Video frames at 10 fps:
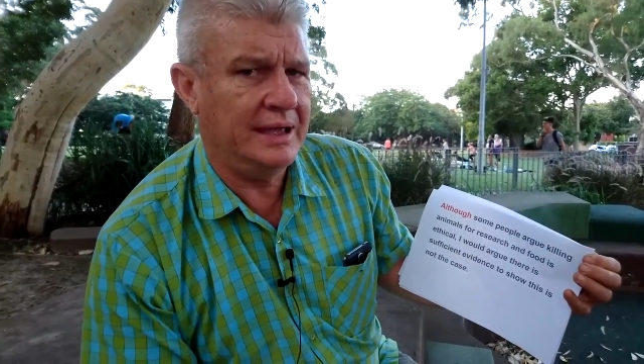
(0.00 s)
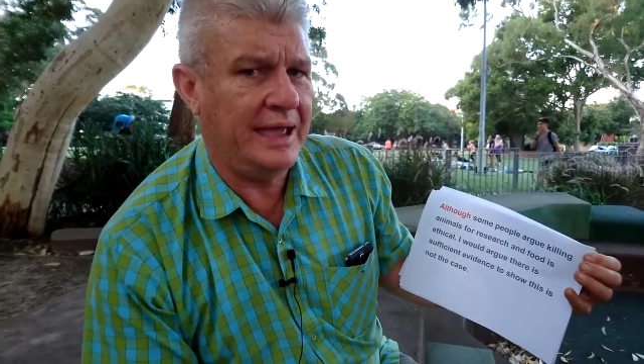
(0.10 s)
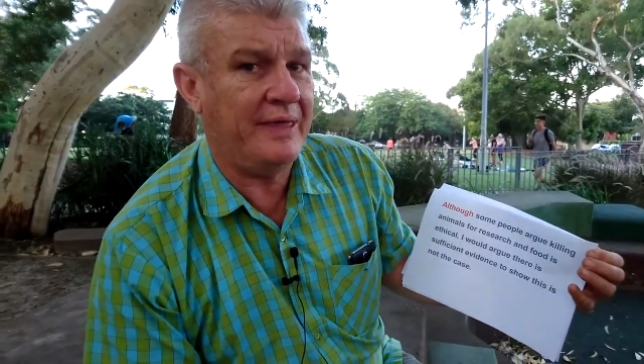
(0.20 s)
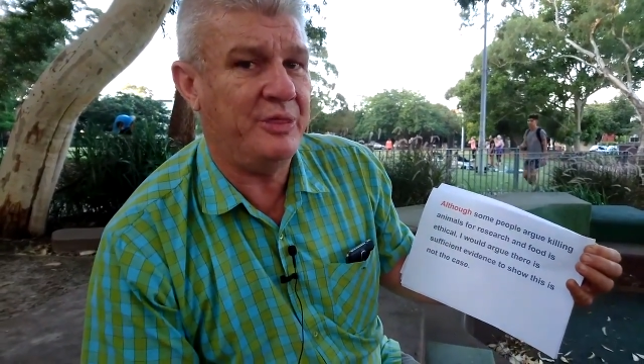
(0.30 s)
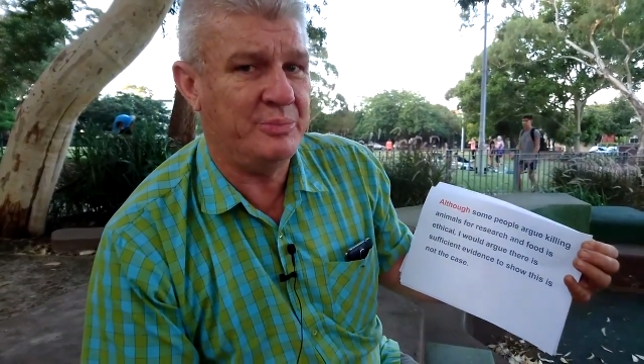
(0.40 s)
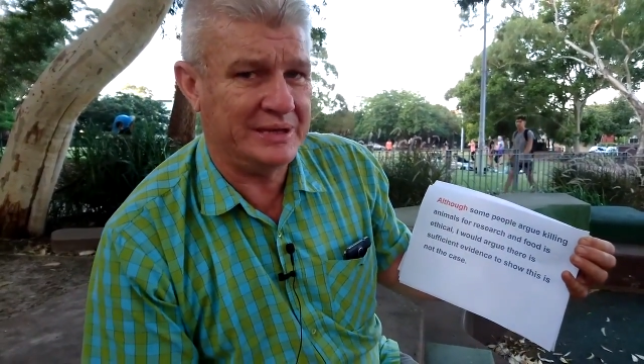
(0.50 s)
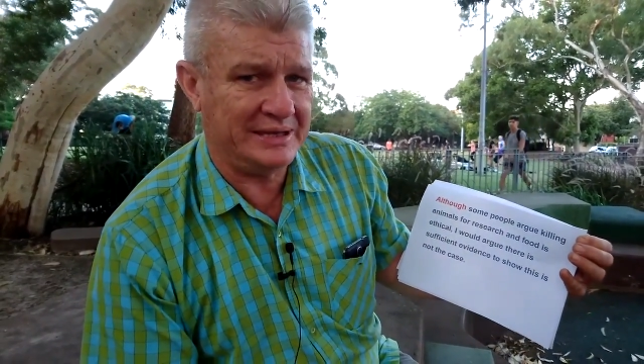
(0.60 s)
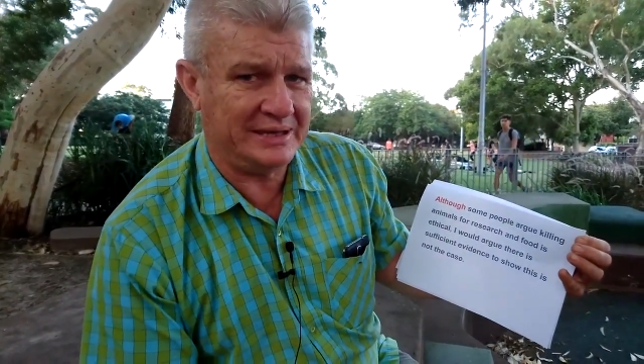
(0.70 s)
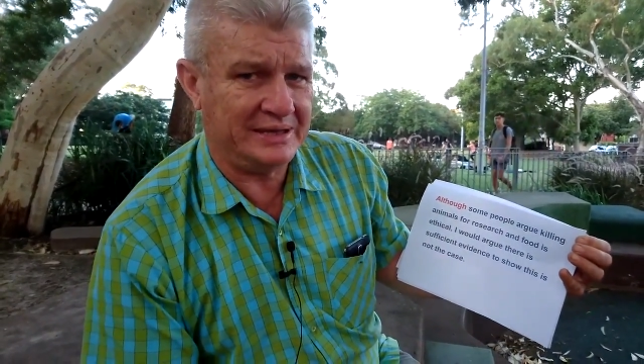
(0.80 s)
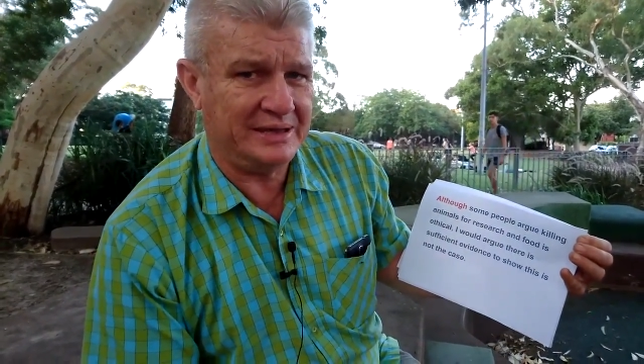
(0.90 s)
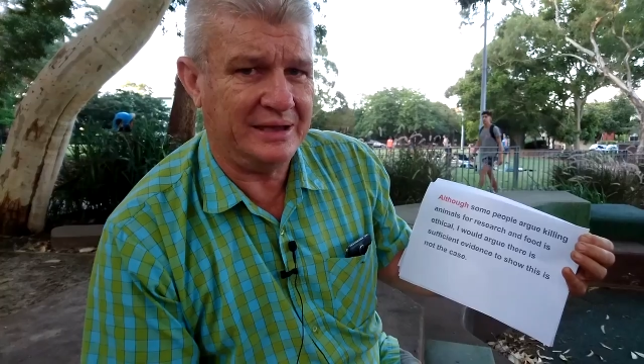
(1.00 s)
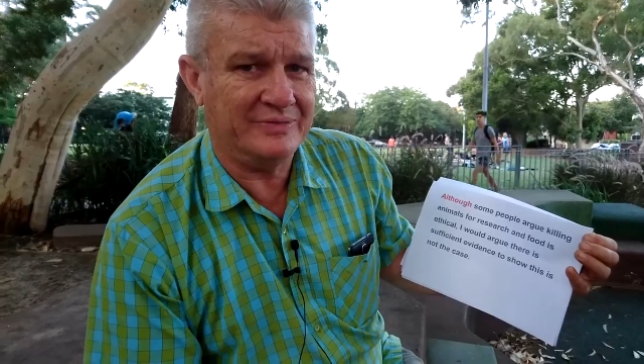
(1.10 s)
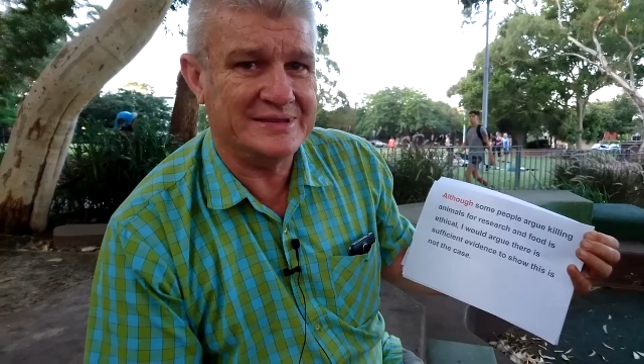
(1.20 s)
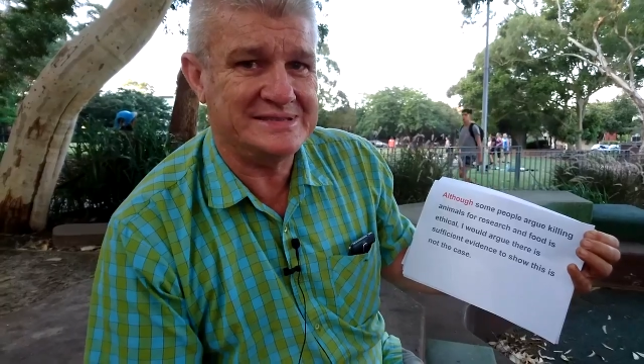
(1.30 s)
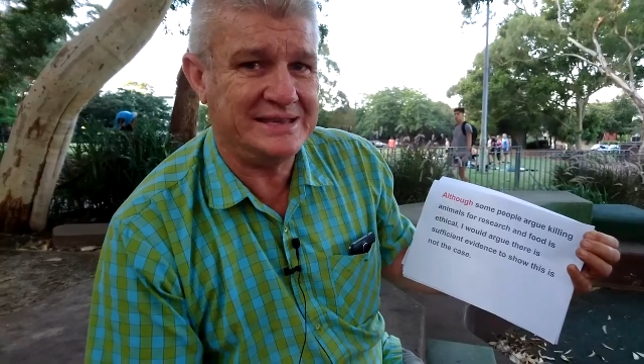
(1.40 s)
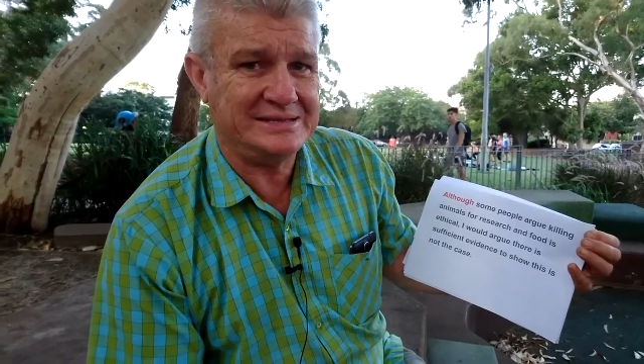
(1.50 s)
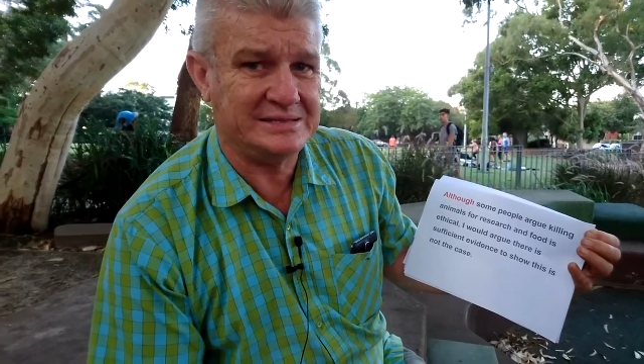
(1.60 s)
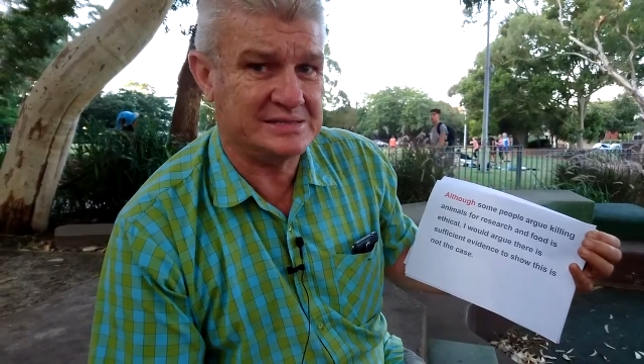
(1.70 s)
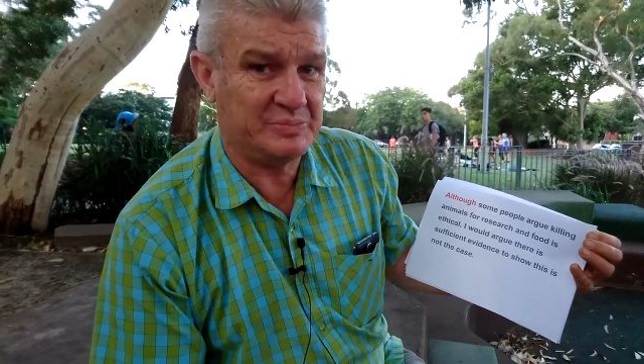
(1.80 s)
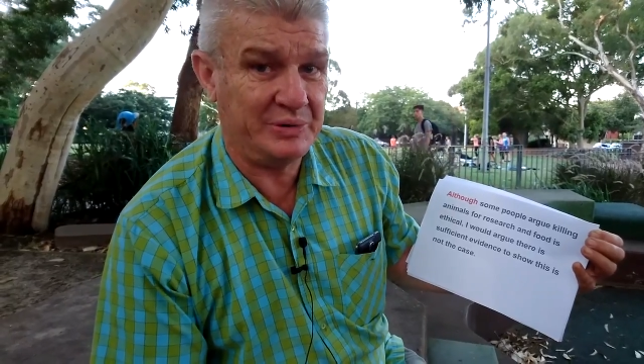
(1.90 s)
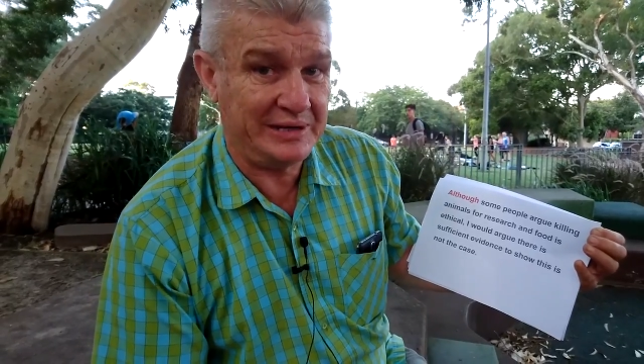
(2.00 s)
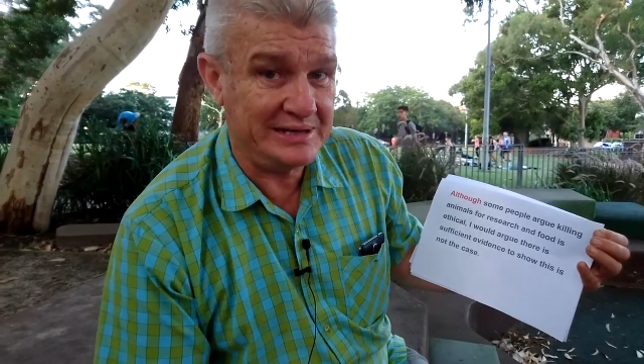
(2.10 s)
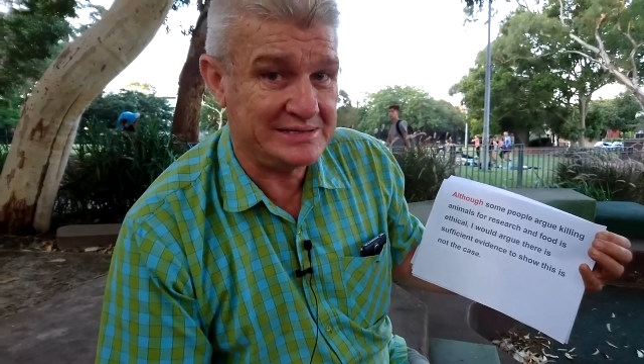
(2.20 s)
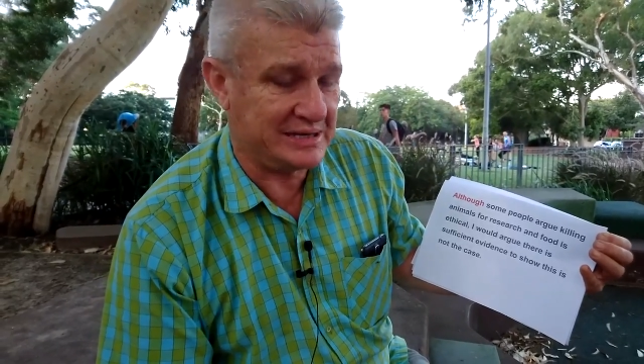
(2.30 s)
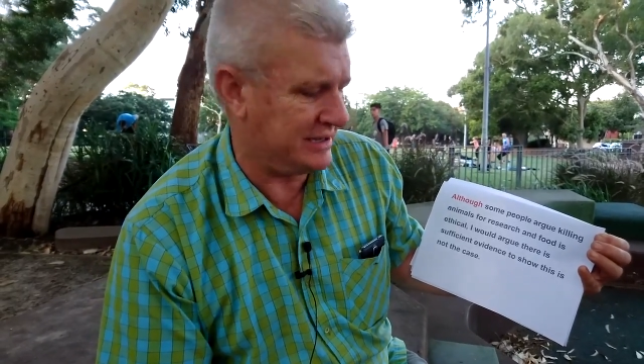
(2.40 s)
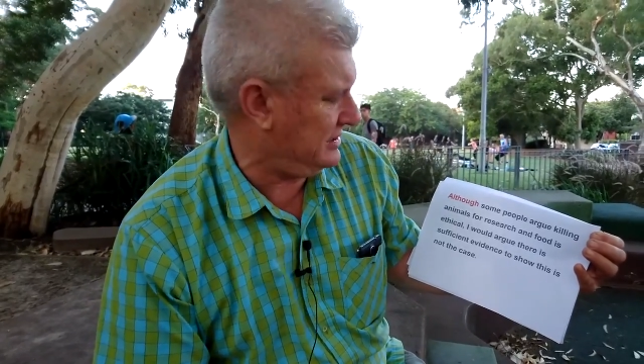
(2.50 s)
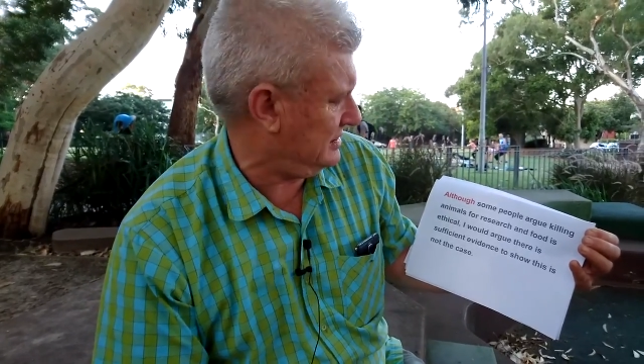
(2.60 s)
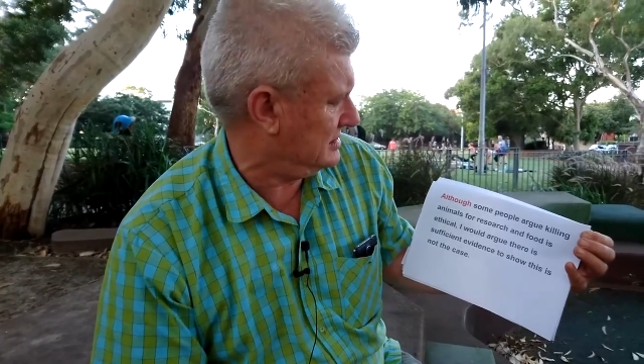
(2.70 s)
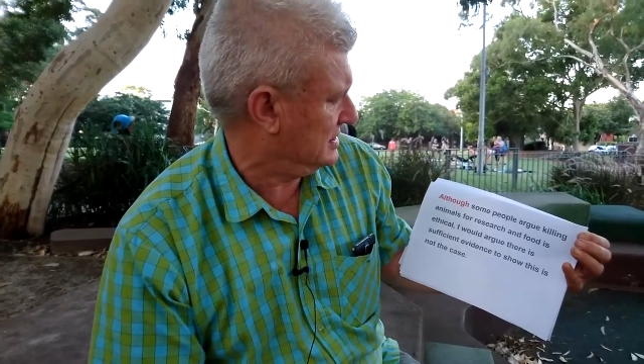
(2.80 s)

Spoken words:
at the beginning of the sentence. Pretty easy, huh?